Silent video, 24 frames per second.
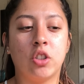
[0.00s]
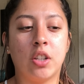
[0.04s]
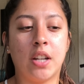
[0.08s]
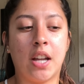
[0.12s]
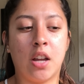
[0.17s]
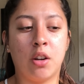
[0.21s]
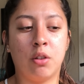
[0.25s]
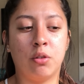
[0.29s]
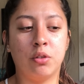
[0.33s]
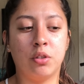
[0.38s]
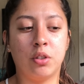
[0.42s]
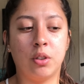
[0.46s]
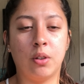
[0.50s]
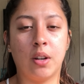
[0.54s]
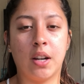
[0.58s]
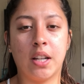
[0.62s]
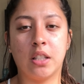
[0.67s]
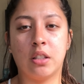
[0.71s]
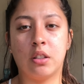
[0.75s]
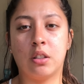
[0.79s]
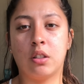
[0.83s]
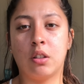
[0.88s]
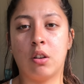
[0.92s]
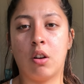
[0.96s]
you would
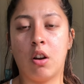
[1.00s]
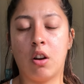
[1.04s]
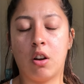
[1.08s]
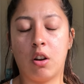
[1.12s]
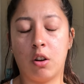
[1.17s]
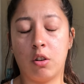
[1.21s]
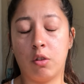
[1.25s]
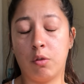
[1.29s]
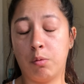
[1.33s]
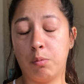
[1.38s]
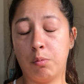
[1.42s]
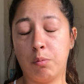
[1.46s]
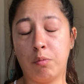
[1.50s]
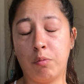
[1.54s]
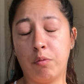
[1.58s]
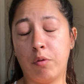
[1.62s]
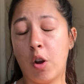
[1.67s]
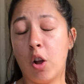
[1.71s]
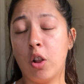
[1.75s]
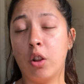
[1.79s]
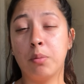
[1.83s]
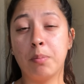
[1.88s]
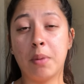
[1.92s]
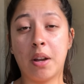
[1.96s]
have seen that
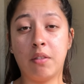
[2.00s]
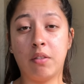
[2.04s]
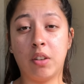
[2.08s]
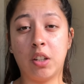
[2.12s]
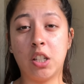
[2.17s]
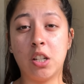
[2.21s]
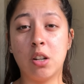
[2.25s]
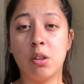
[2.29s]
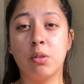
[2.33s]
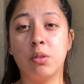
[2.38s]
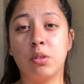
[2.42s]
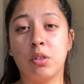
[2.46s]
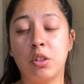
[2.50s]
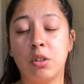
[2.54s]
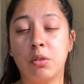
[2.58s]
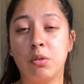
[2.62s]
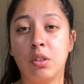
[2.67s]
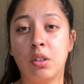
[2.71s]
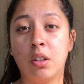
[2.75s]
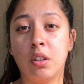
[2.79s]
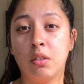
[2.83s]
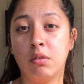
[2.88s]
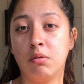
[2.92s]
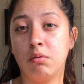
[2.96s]
it did
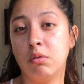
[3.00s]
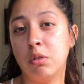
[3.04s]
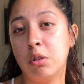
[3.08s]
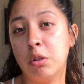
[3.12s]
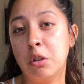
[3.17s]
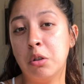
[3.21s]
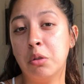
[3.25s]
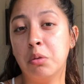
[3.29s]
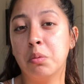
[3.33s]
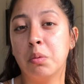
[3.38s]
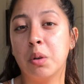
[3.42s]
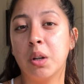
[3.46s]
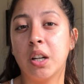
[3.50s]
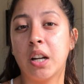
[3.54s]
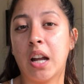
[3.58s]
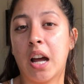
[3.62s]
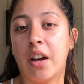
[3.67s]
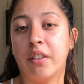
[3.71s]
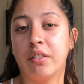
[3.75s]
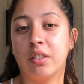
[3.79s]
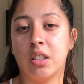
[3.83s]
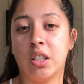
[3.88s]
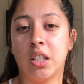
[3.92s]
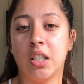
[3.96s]
rain a few times,
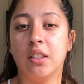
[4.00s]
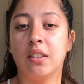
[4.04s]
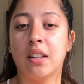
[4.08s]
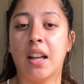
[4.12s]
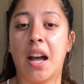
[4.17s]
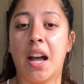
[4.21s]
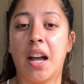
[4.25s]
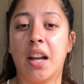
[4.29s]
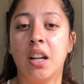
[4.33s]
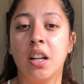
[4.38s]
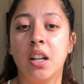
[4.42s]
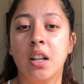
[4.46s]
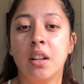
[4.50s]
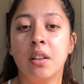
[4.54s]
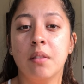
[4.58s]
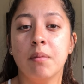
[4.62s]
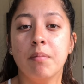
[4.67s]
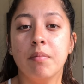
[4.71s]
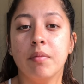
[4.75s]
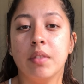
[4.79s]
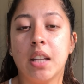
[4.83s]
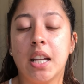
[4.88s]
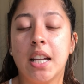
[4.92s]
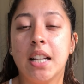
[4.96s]
and
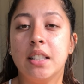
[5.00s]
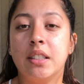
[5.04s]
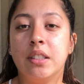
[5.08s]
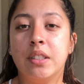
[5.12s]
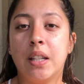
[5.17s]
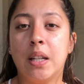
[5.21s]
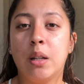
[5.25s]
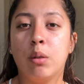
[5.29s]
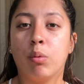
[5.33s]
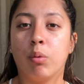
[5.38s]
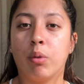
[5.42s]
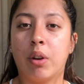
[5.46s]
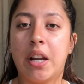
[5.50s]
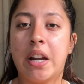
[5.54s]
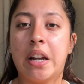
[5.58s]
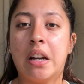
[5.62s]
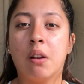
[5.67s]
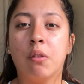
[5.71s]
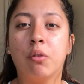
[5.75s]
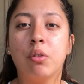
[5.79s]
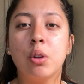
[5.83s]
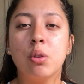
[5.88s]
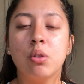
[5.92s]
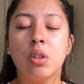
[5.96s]
I'm from Southern California,
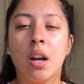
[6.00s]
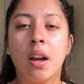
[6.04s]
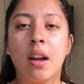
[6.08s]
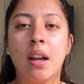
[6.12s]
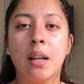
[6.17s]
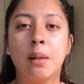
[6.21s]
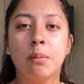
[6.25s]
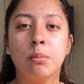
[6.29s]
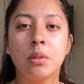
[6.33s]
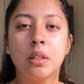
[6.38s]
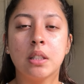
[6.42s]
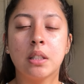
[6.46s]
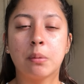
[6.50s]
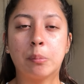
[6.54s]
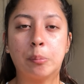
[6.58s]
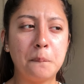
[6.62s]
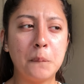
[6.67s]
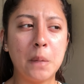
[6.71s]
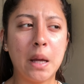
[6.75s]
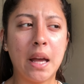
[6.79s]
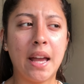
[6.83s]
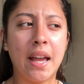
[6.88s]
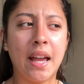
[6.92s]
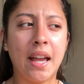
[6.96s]
so even like
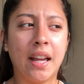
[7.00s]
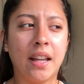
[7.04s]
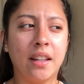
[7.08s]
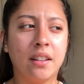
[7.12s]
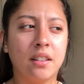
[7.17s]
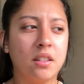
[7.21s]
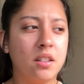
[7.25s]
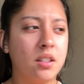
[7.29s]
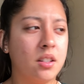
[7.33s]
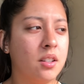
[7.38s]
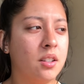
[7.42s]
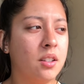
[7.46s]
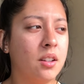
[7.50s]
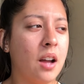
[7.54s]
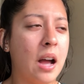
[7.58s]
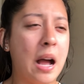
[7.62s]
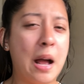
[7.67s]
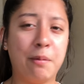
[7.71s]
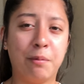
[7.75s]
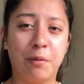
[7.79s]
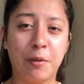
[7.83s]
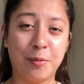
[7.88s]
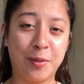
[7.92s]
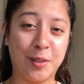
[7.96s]
that rain was
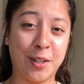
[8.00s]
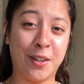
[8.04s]
rain.